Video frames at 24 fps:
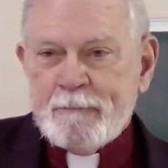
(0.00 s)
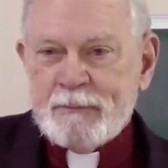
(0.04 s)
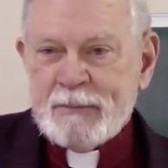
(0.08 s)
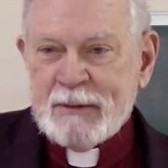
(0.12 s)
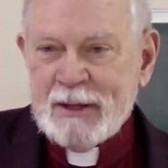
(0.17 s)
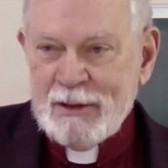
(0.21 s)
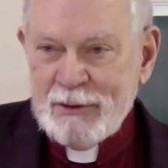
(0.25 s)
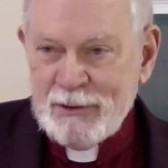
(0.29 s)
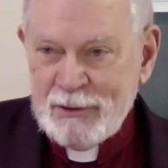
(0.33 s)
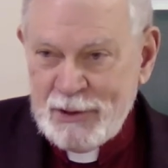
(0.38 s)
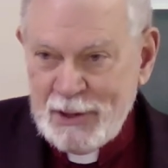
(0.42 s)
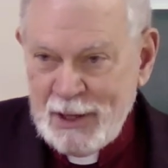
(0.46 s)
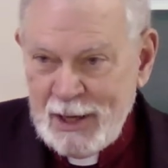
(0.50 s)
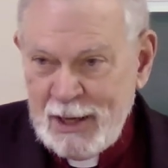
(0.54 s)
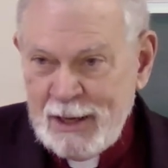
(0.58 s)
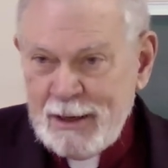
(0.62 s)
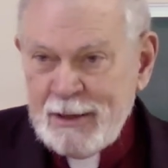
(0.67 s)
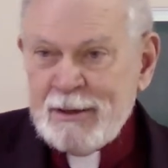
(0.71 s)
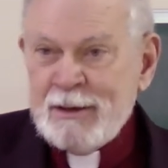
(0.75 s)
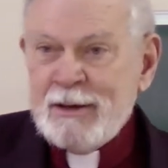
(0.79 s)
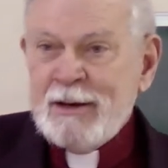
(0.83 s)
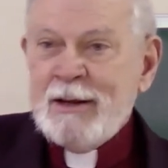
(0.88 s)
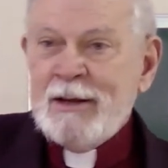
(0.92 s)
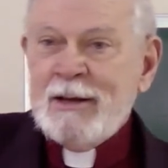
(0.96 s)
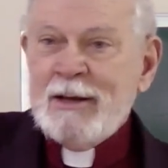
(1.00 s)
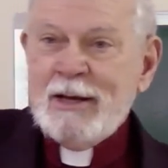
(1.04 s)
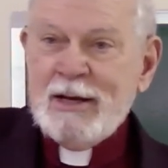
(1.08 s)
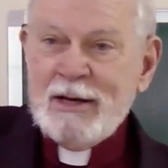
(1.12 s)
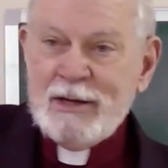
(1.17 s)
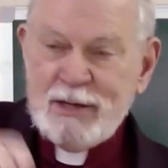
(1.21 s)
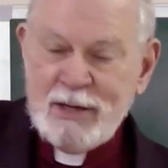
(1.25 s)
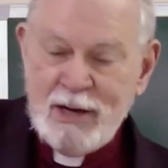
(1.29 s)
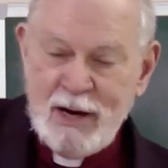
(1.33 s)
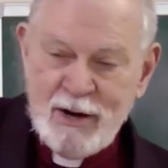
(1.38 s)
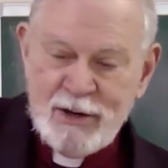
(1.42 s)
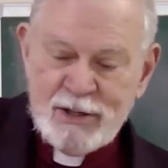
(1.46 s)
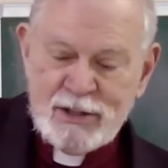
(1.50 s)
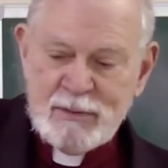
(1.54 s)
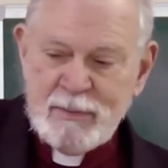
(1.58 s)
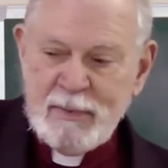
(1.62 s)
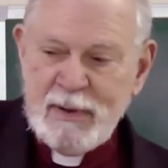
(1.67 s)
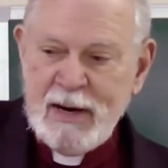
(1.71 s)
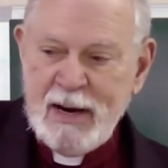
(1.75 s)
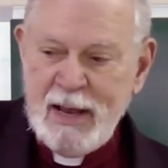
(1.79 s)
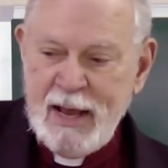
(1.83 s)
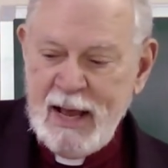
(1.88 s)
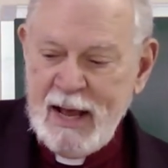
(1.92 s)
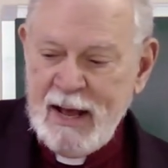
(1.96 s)
And then He tears them
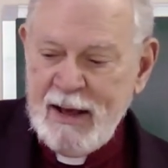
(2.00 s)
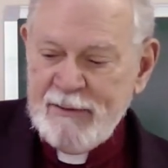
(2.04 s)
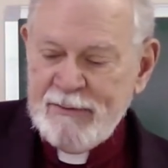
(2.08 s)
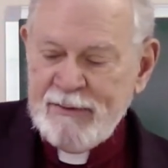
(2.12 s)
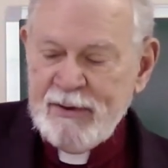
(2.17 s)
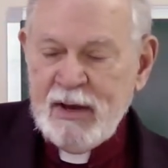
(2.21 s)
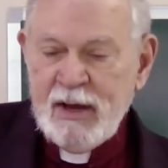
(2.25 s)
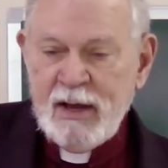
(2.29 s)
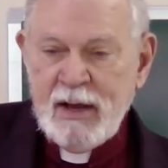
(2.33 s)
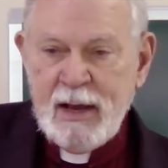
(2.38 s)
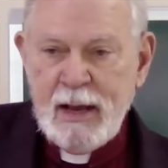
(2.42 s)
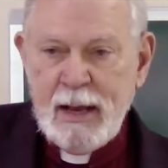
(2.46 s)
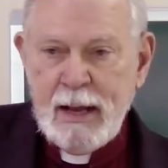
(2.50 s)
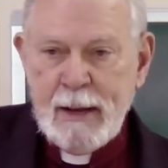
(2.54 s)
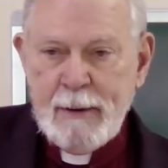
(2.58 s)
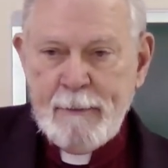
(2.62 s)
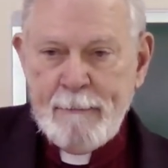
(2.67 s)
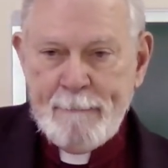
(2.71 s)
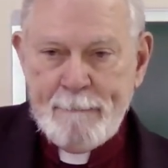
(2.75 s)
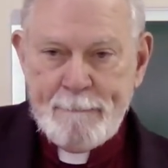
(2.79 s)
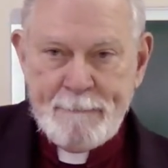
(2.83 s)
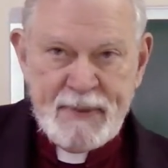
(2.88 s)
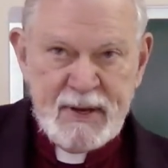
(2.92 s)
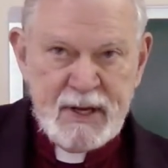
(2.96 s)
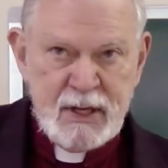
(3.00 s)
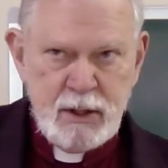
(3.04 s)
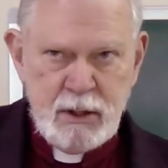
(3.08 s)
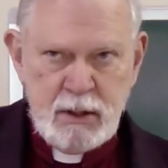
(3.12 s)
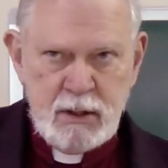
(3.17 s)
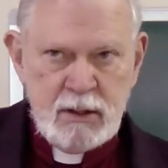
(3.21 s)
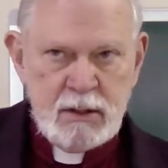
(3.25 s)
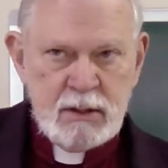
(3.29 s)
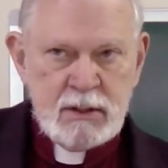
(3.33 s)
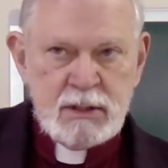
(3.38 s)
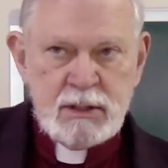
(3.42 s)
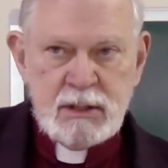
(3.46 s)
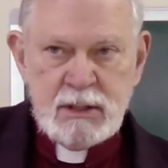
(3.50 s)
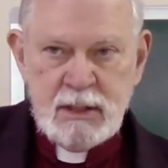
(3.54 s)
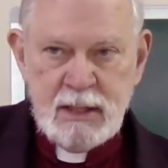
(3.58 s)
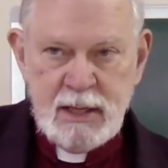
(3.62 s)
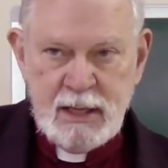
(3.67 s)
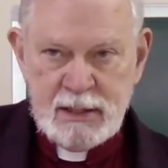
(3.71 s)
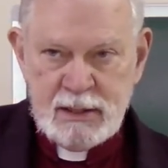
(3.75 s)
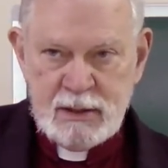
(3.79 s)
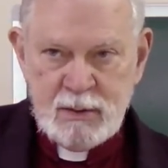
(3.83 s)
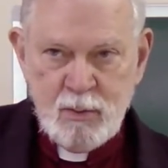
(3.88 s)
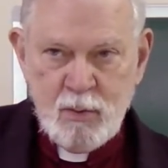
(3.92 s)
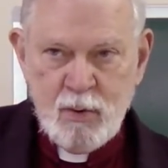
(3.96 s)
in half and builds,
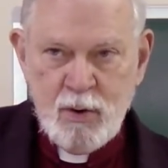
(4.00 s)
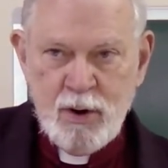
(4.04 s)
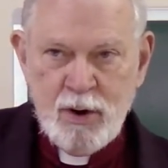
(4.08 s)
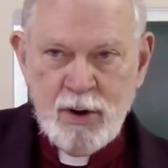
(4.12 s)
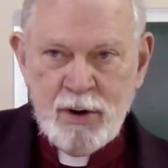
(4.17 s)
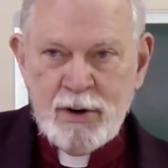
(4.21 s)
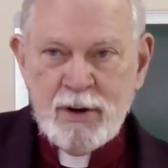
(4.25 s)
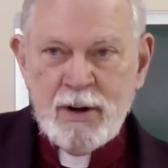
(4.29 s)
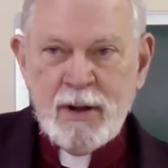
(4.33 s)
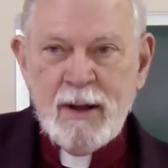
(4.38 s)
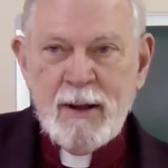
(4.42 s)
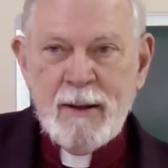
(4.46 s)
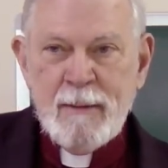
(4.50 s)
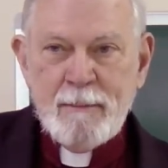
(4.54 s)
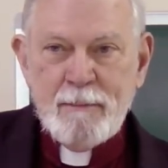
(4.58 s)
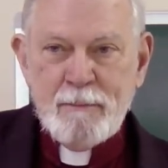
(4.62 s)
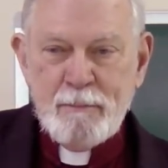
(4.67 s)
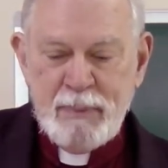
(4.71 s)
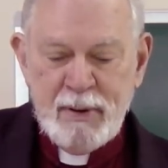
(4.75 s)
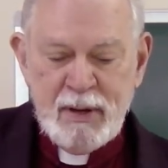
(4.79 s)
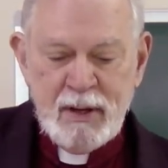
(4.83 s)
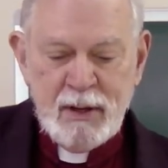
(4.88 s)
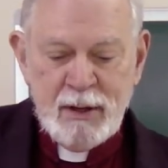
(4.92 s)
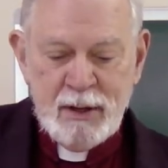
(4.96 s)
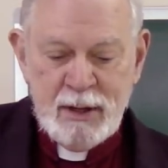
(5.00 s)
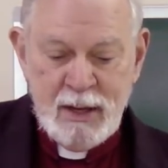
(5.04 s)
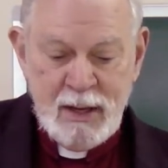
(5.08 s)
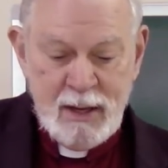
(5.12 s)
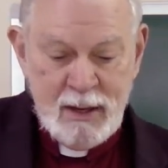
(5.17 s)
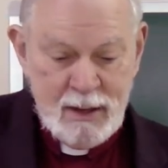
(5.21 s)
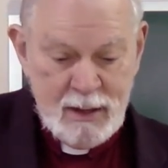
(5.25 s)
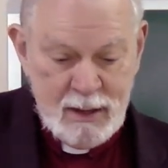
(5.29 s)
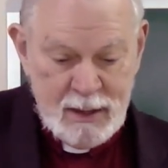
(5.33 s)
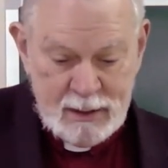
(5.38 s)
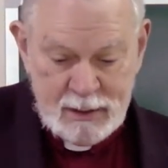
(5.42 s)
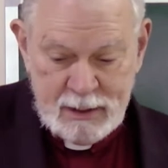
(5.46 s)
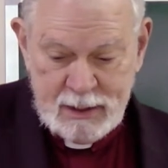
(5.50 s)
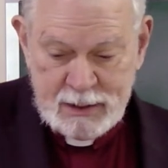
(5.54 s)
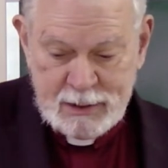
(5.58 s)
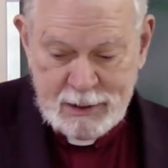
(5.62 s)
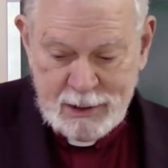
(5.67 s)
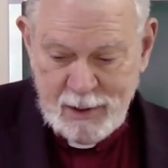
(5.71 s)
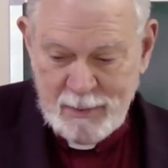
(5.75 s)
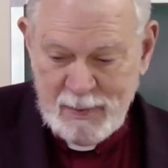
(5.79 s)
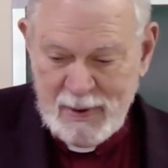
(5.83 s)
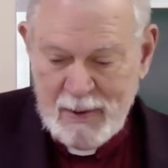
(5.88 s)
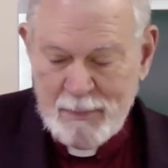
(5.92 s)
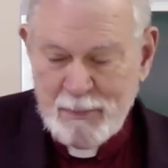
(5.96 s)
that's the word, build, and this is
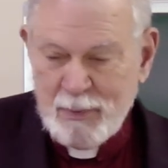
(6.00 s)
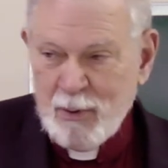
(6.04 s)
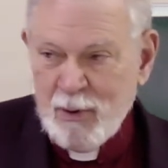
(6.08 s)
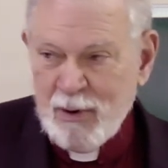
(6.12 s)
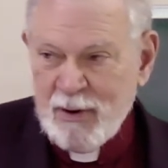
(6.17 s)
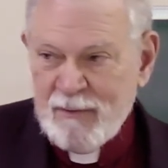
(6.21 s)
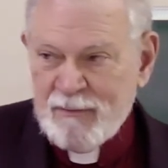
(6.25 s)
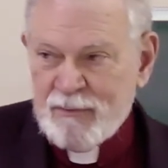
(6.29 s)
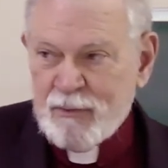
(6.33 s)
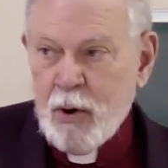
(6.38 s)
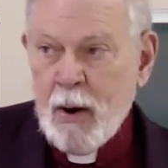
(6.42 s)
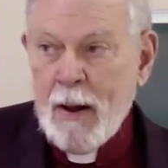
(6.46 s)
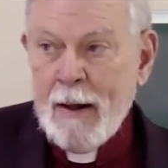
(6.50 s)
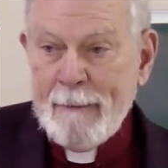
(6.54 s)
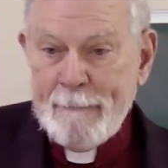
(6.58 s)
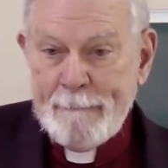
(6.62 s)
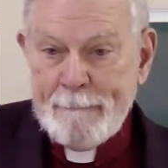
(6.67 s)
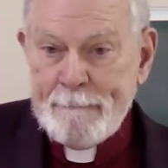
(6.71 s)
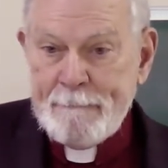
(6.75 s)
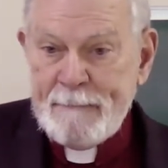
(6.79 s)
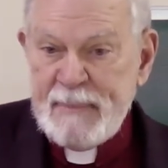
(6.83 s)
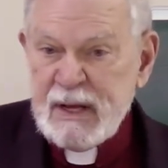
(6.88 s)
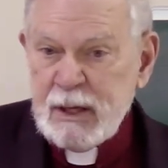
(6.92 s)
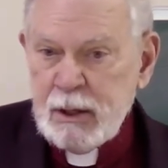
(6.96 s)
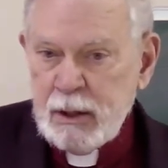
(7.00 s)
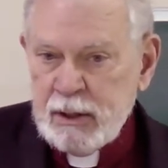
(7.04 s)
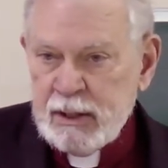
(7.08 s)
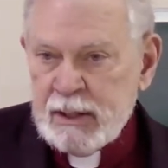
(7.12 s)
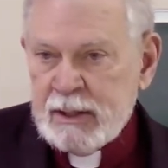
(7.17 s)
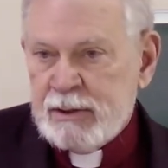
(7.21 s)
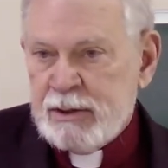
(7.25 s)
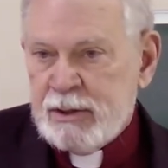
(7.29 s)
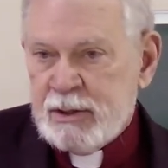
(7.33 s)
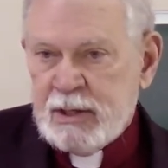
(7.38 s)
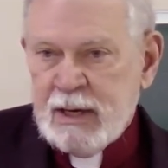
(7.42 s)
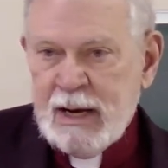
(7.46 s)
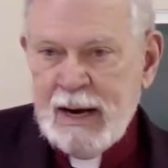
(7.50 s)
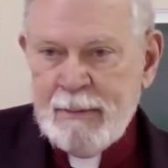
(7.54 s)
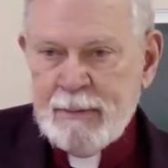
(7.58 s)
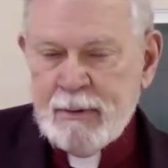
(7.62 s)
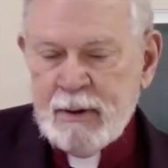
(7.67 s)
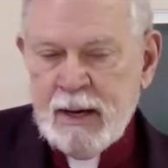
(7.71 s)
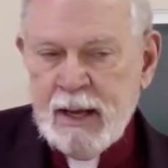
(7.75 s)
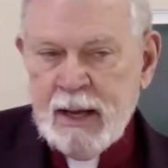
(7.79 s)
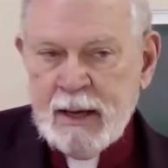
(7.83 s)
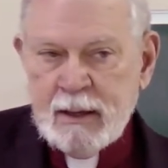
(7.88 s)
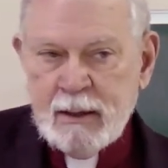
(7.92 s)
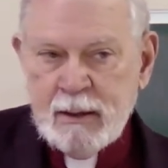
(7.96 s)
going to be important for building the
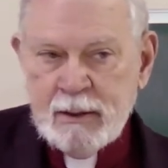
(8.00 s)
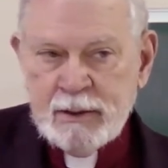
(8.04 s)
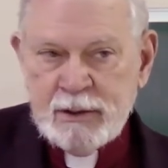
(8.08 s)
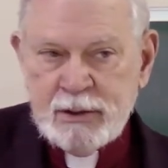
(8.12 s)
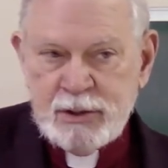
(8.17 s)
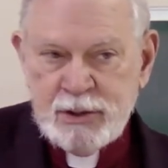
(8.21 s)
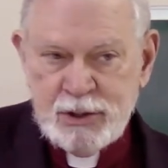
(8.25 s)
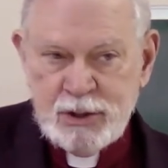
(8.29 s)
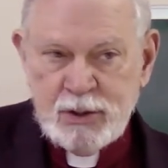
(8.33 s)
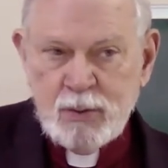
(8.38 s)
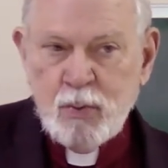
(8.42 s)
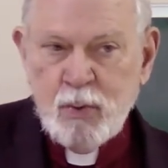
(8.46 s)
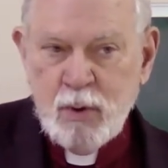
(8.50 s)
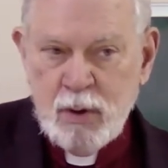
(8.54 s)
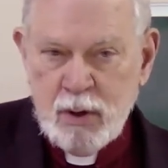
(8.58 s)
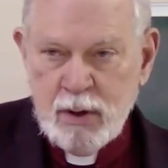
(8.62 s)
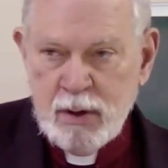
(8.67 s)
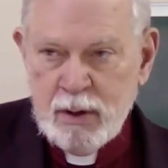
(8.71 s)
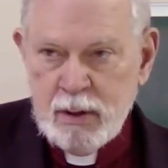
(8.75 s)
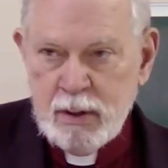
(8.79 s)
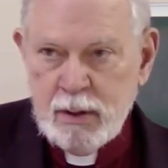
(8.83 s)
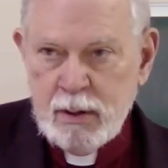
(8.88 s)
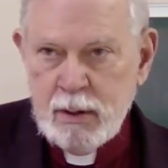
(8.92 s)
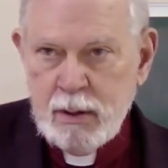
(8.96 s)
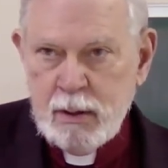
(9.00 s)
tabernacle. This is the word.